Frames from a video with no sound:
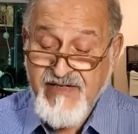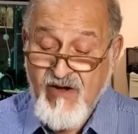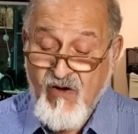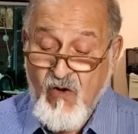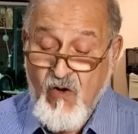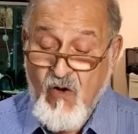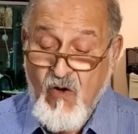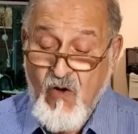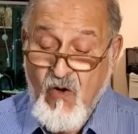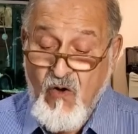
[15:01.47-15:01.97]

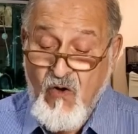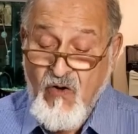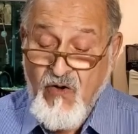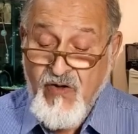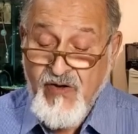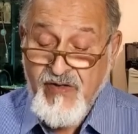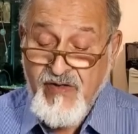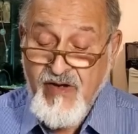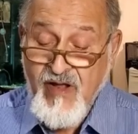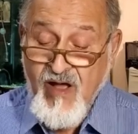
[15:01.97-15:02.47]
or
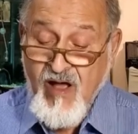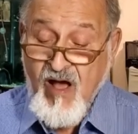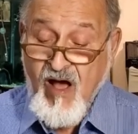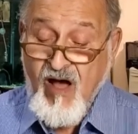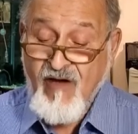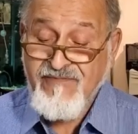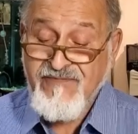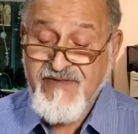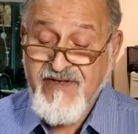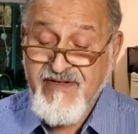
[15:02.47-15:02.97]
oil
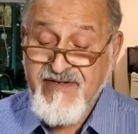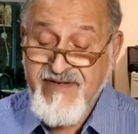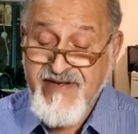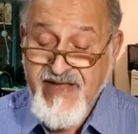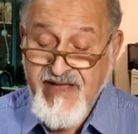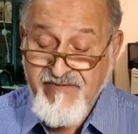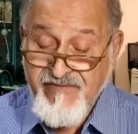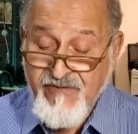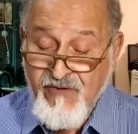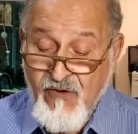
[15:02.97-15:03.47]
of the
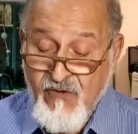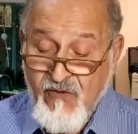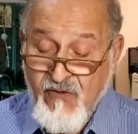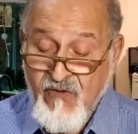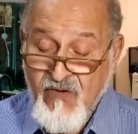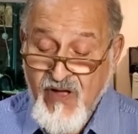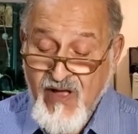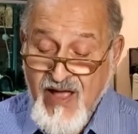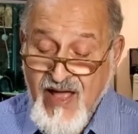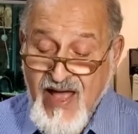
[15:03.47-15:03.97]
Divo,
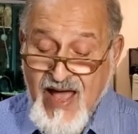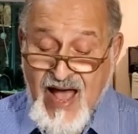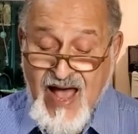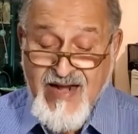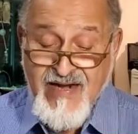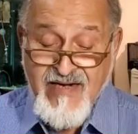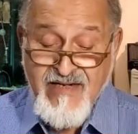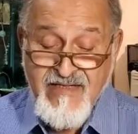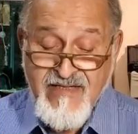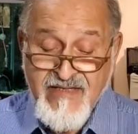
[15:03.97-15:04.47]

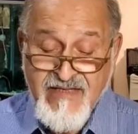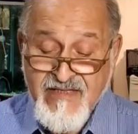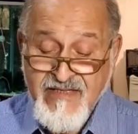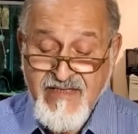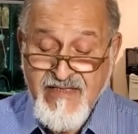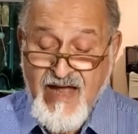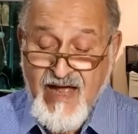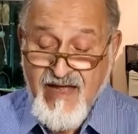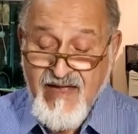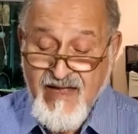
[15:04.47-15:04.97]
and is
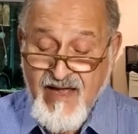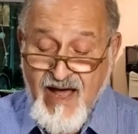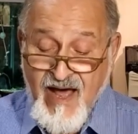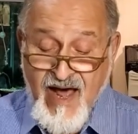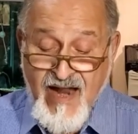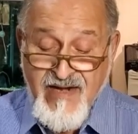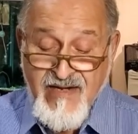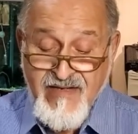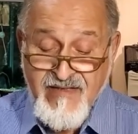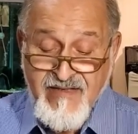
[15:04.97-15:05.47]

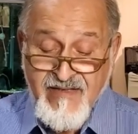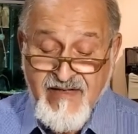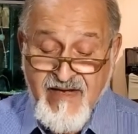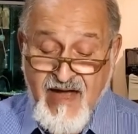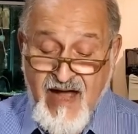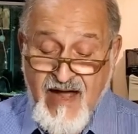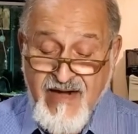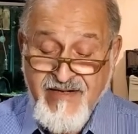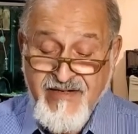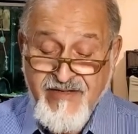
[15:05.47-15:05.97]
under the
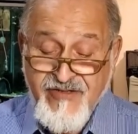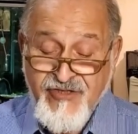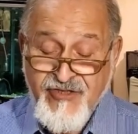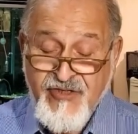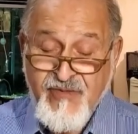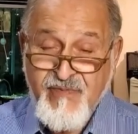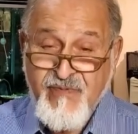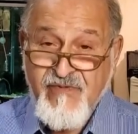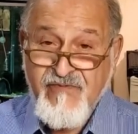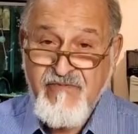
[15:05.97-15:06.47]

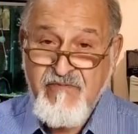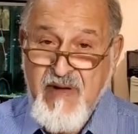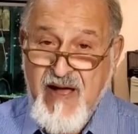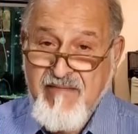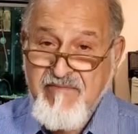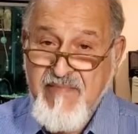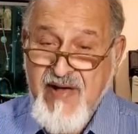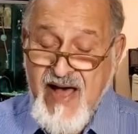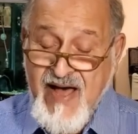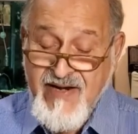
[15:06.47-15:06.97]
guardianship of
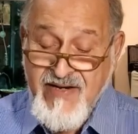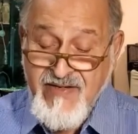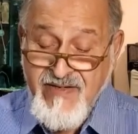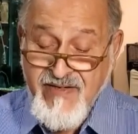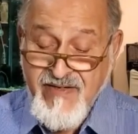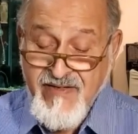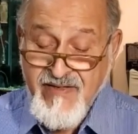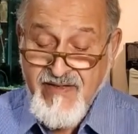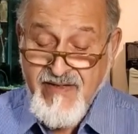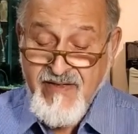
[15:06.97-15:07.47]
Baman,
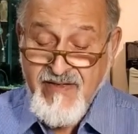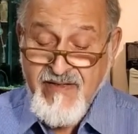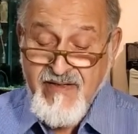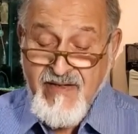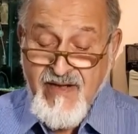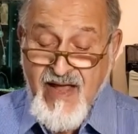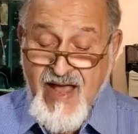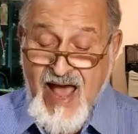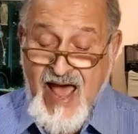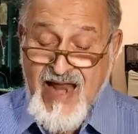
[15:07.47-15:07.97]

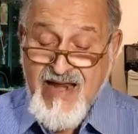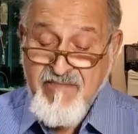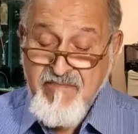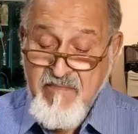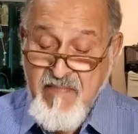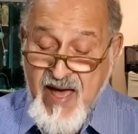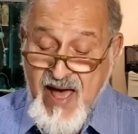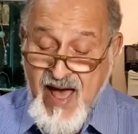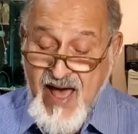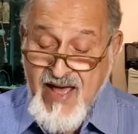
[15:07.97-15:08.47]

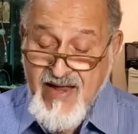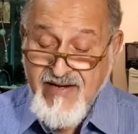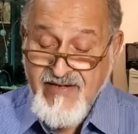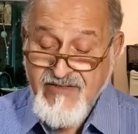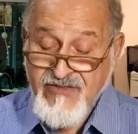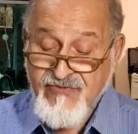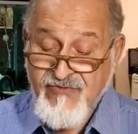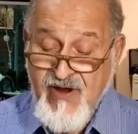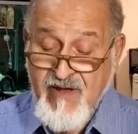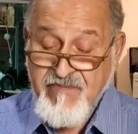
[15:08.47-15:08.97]
and man
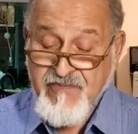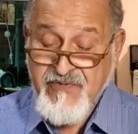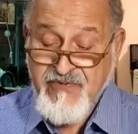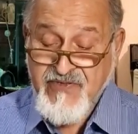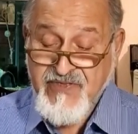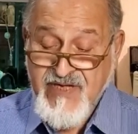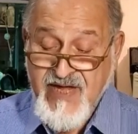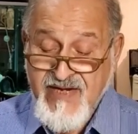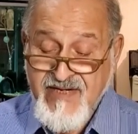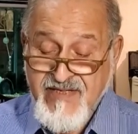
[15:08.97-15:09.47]
is
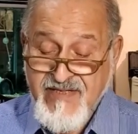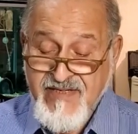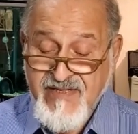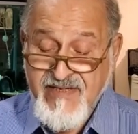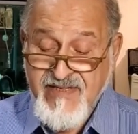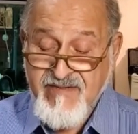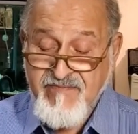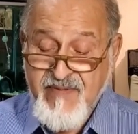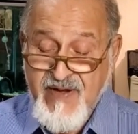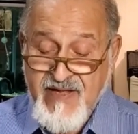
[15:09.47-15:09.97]

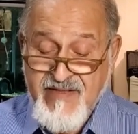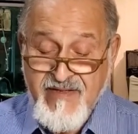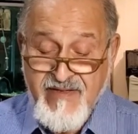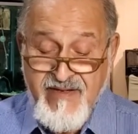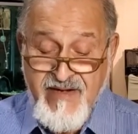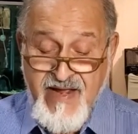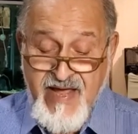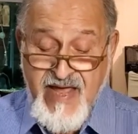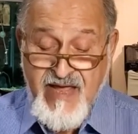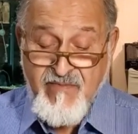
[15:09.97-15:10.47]
represented by the
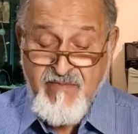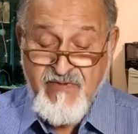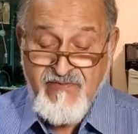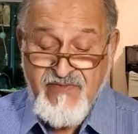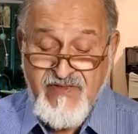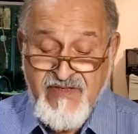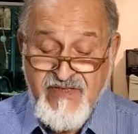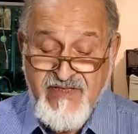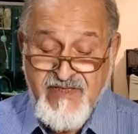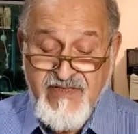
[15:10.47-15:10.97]
name
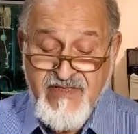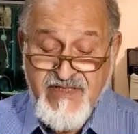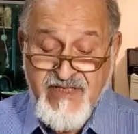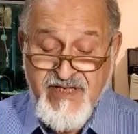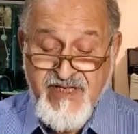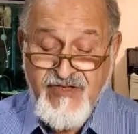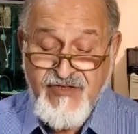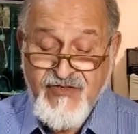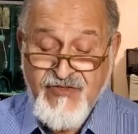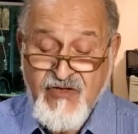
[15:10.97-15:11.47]
of the
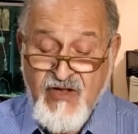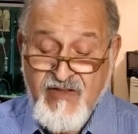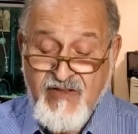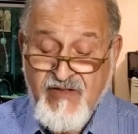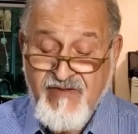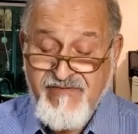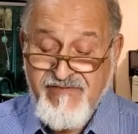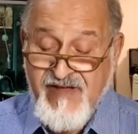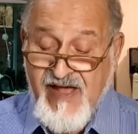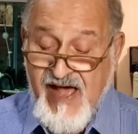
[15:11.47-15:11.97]
deceased on
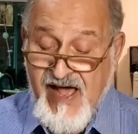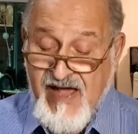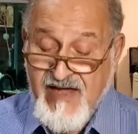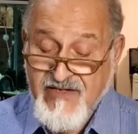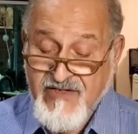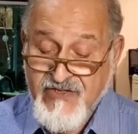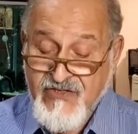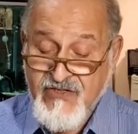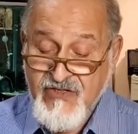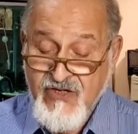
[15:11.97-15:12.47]
the
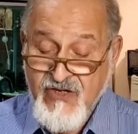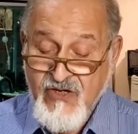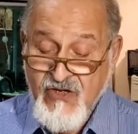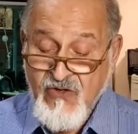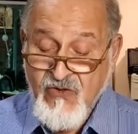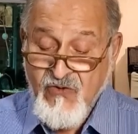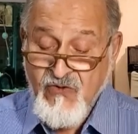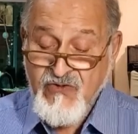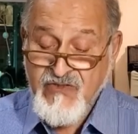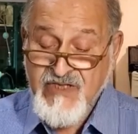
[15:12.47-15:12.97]
vase,
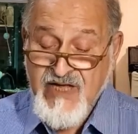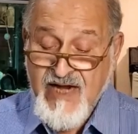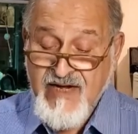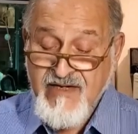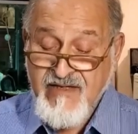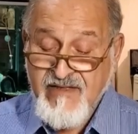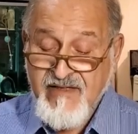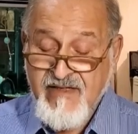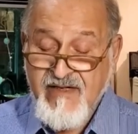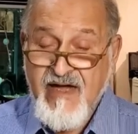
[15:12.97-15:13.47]
who is
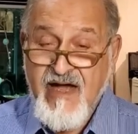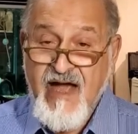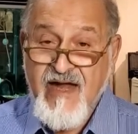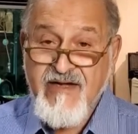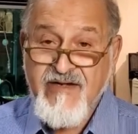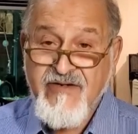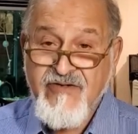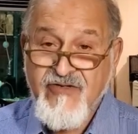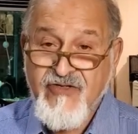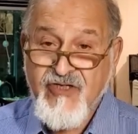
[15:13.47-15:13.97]
under the
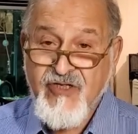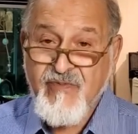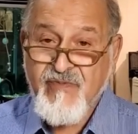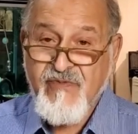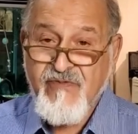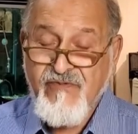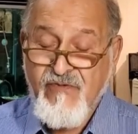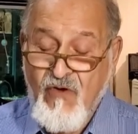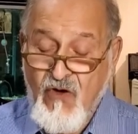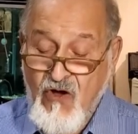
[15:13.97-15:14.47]
guardianship
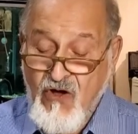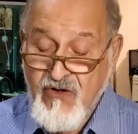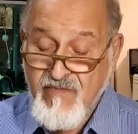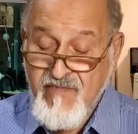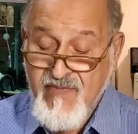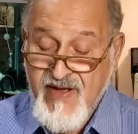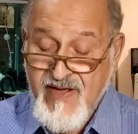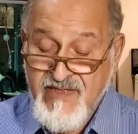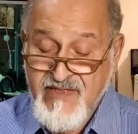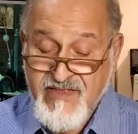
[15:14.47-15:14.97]
of
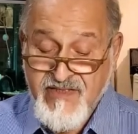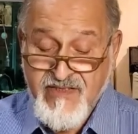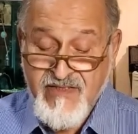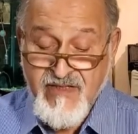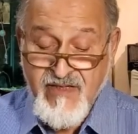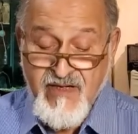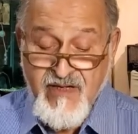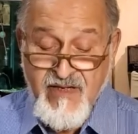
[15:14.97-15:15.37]
Hormazd.